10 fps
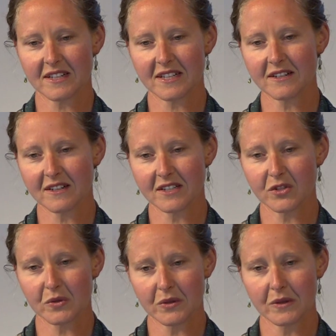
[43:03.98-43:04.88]
in our
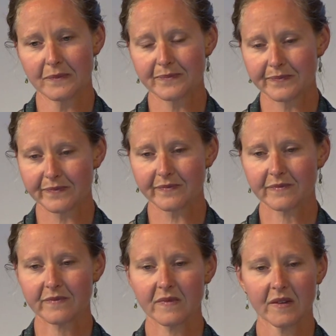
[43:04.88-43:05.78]
control,
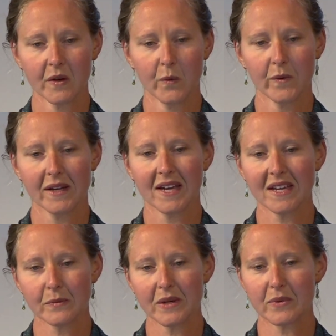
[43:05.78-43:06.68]
we
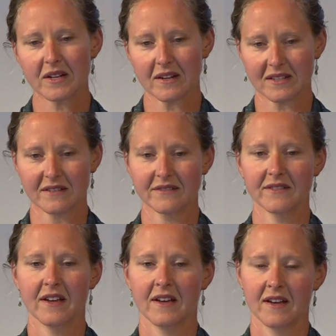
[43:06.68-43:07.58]
can be productive,
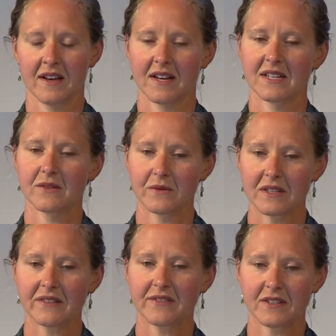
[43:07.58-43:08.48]
and it
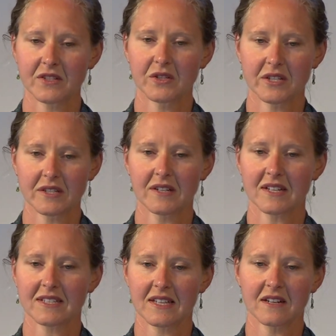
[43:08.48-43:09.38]
really feels good
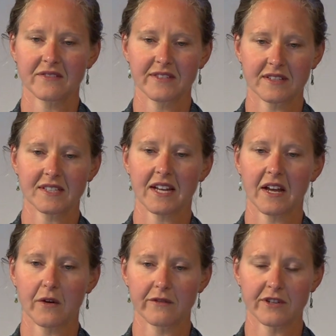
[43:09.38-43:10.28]
not to let our fears
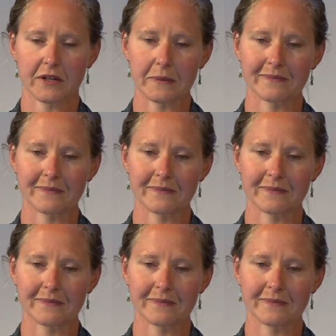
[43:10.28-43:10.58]
take over.